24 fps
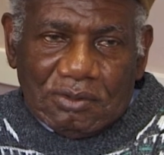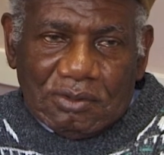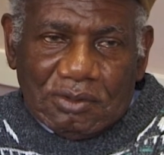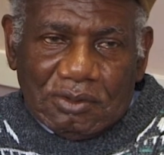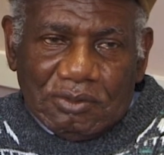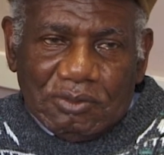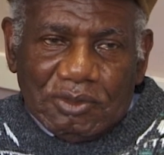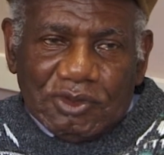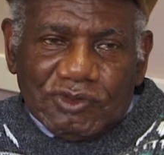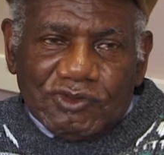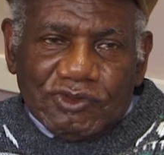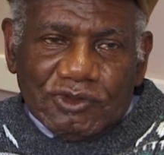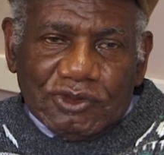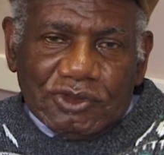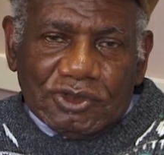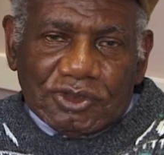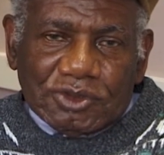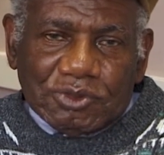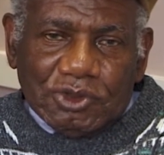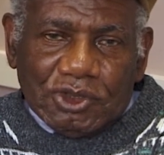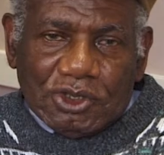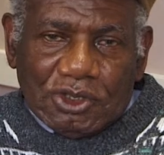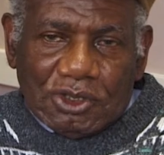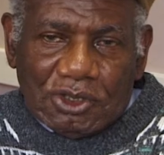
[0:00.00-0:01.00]
My
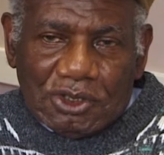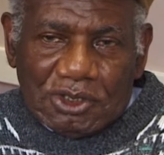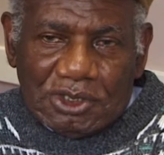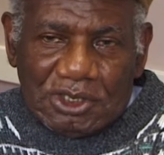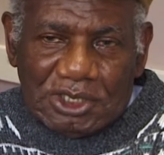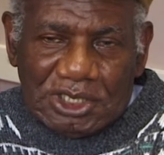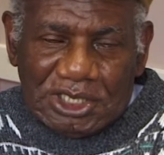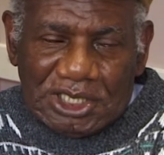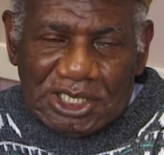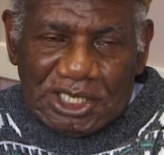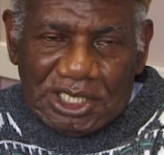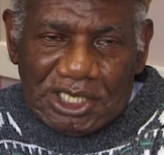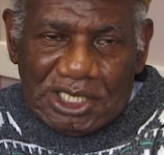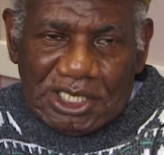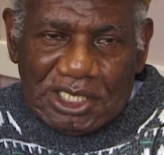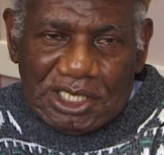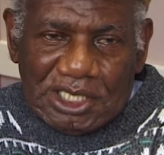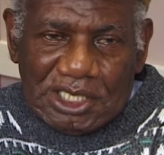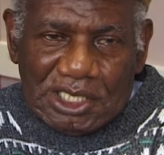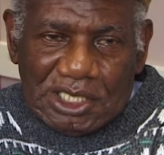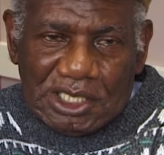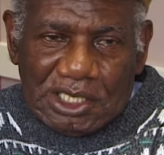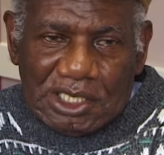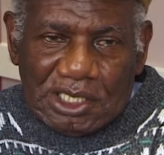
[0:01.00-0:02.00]
first boy,
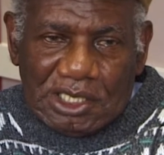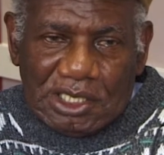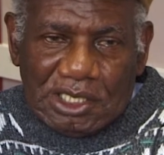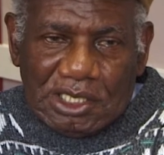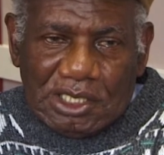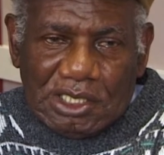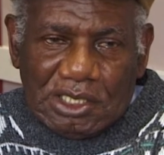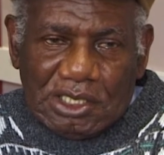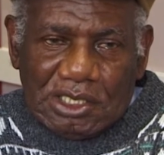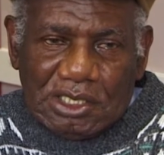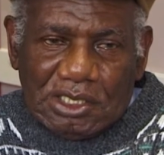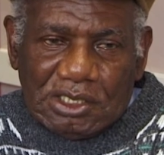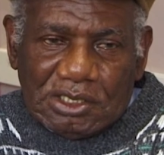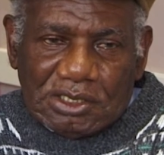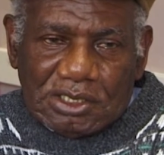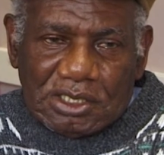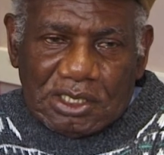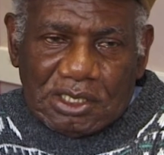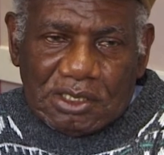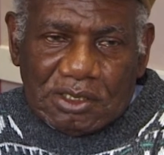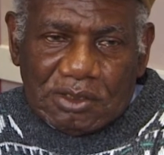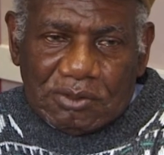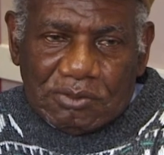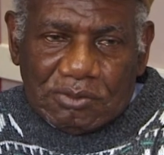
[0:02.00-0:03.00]
he is
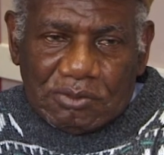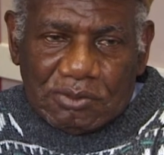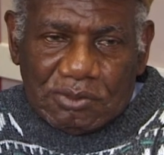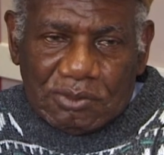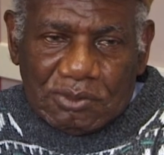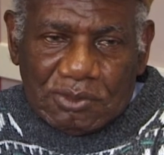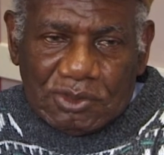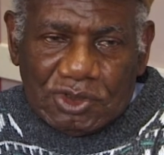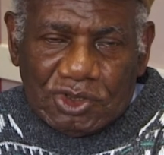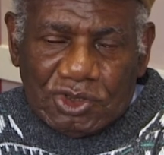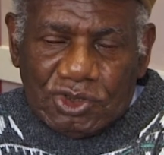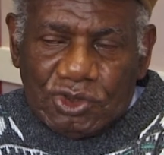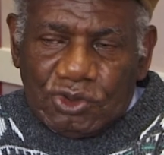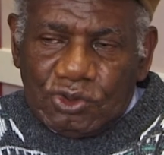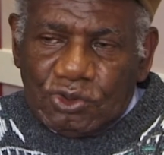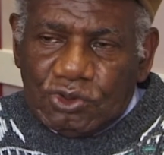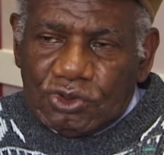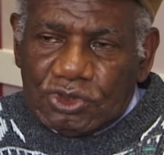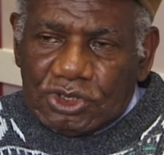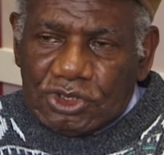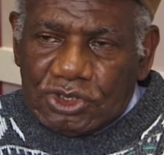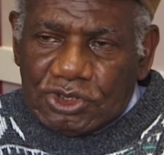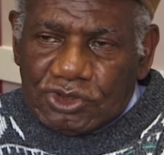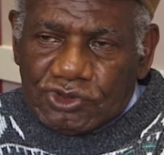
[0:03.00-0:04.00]
a
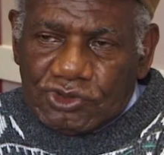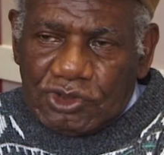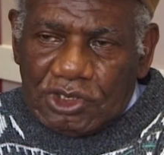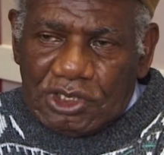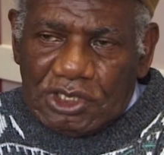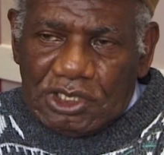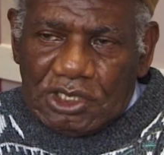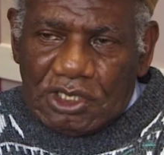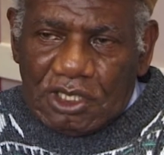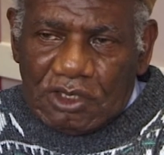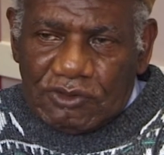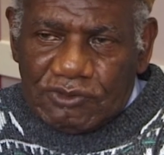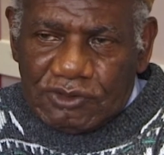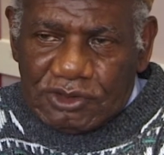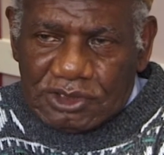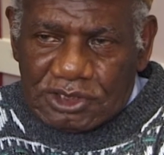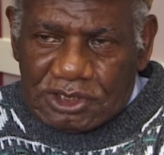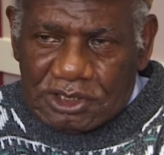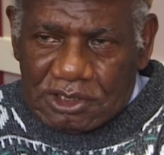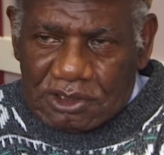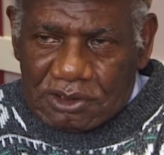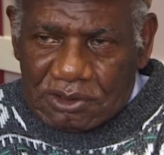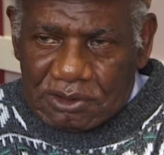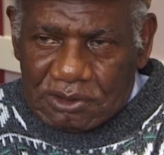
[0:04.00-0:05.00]
youth training
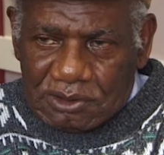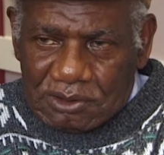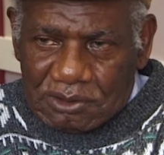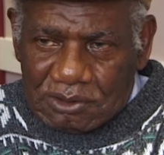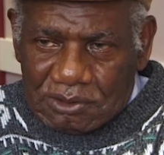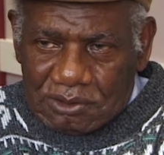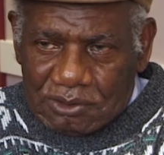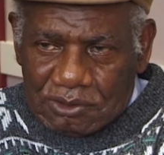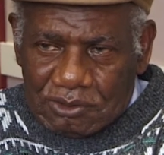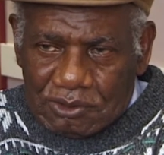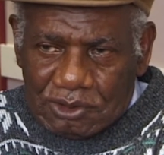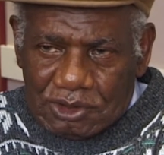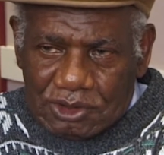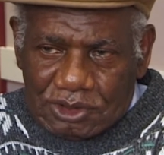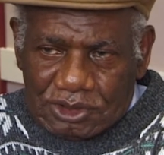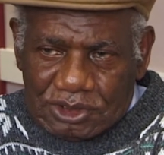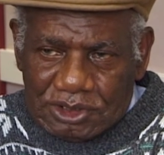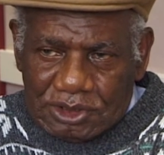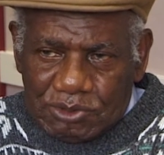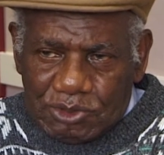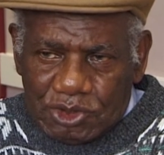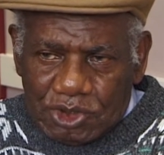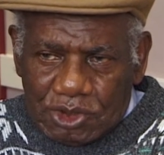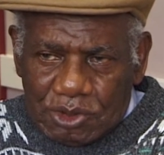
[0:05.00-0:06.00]
officer,
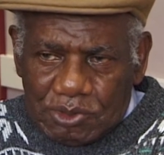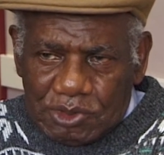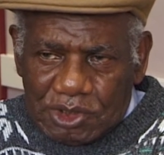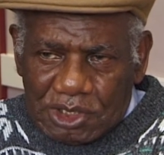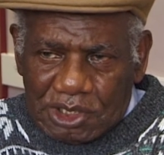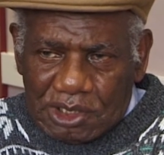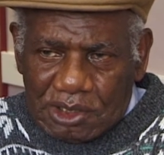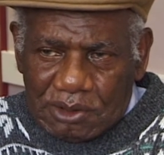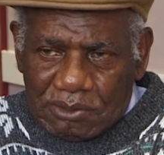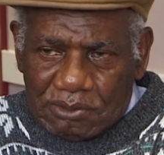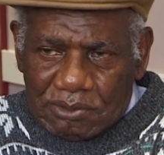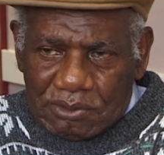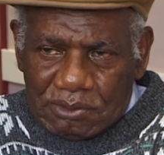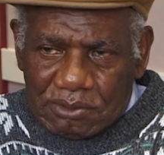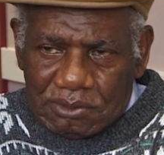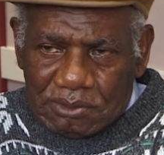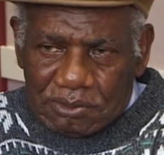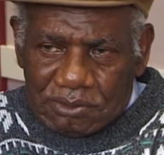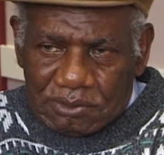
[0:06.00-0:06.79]
works in Birmingham.